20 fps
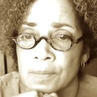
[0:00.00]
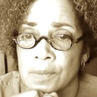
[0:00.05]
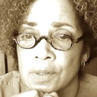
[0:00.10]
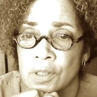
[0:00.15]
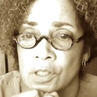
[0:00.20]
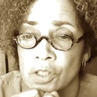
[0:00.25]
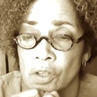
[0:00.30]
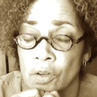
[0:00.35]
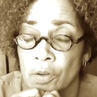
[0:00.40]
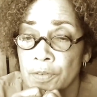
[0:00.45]

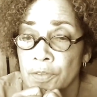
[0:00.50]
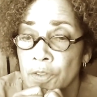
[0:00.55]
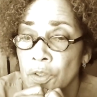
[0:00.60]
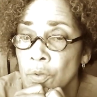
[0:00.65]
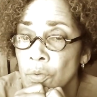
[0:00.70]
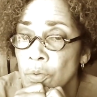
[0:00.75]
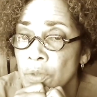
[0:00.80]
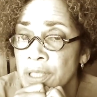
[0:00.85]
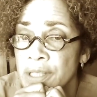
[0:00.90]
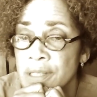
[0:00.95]
So if
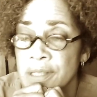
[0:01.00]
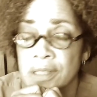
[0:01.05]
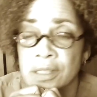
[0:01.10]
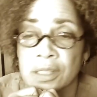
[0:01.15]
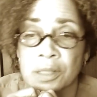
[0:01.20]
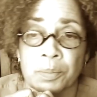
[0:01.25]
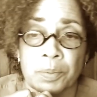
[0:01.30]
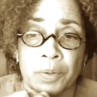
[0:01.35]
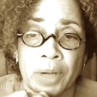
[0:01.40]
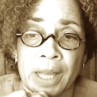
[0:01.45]
you listen
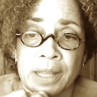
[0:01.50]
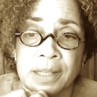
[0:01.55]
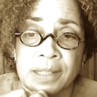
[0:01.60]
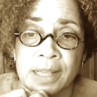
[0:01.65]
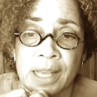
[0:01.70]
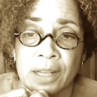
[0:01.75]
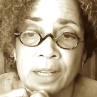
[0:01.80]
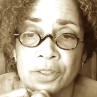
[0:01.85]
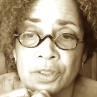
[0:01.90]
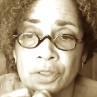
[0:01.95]
to breath
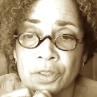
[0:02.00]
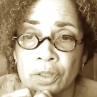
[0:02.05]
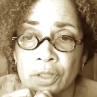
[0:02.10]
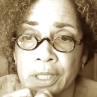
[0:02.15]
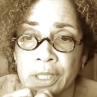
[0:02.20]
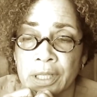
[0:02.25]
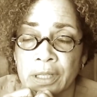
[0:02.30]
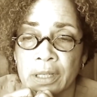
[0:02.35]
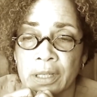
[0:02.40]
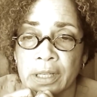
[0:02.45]
sounds, you're going to
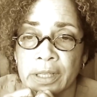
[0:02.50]
hear